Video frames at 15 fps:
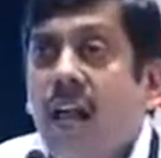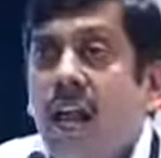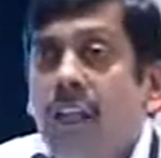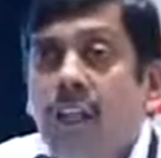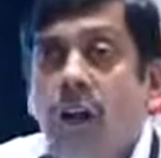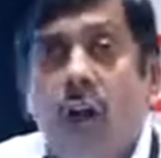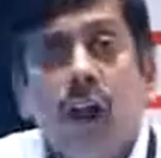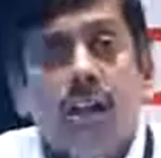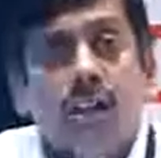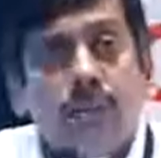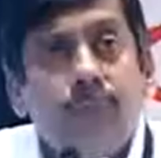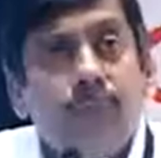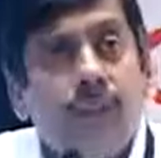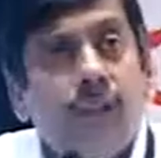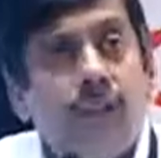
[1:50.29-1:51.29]
What can I
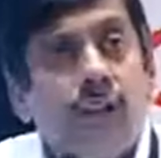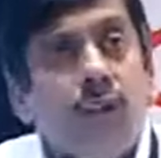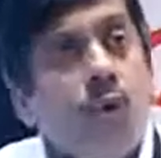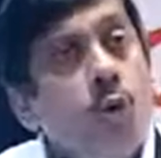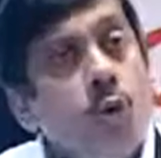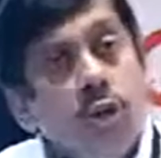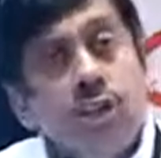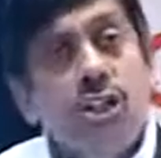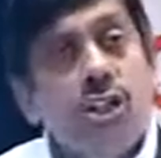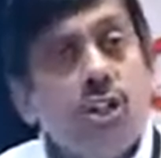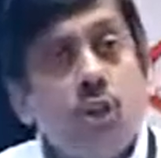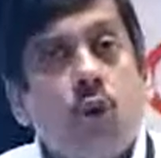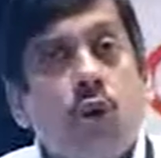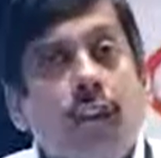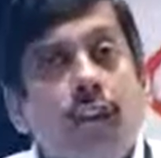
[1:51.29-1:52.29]
do? What can I do?
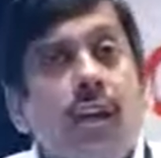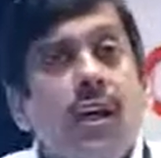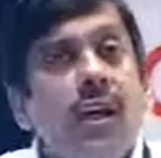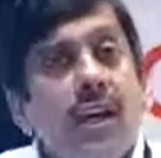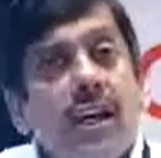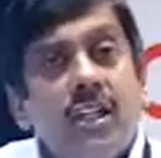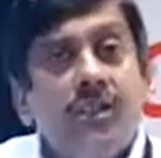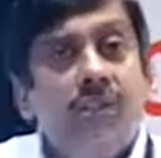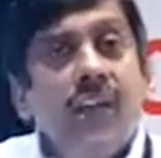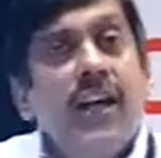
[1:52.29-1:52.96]
Etc., etc.